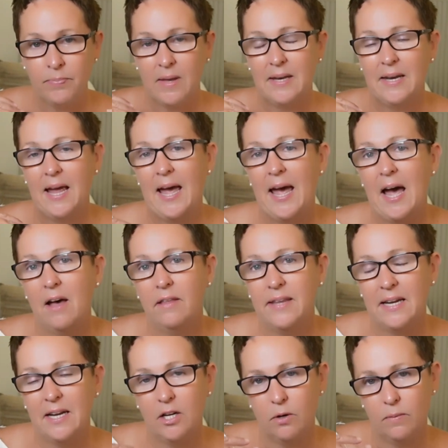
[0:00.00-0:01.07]
and how
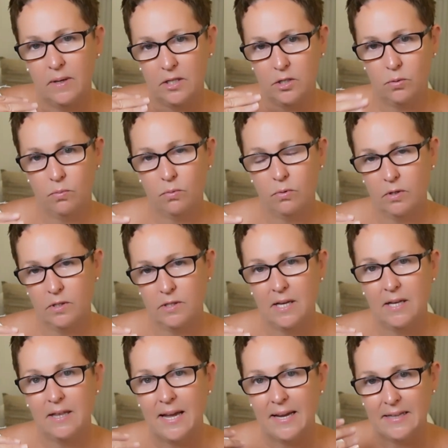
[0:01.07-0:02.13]
they are going towards
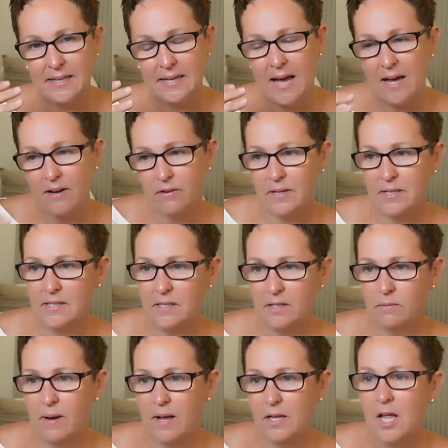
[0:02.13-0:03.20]
like the arteries
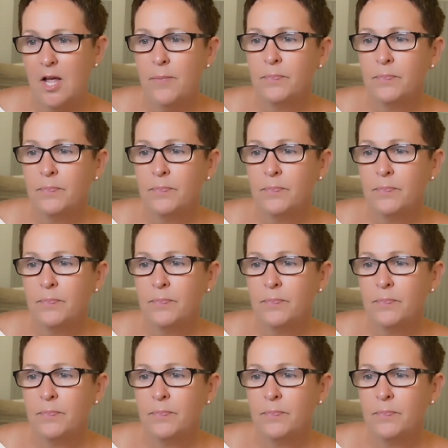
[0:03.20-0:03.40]
as well.